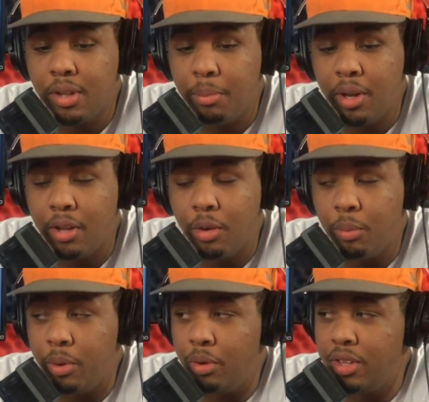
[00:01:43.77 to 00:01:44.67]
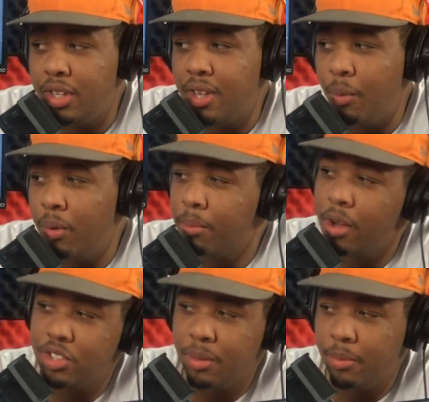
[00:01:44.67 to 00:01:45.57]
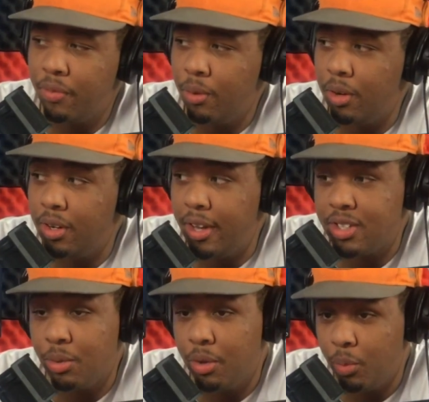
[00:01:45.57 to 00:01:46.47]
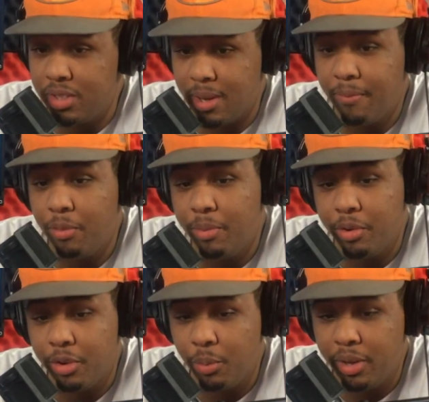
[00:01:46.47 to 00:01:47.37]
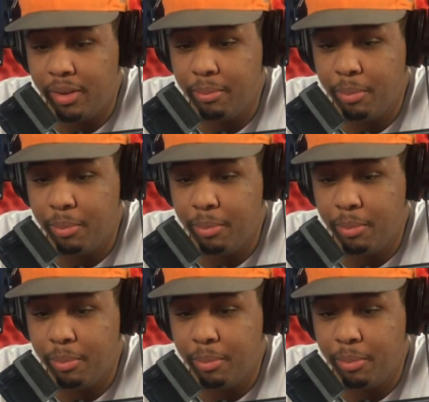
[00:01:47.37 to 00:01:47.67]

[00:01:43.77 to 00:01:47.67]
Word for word: I mean, I know we only did that one project before. That's the only ones I'm familiar with.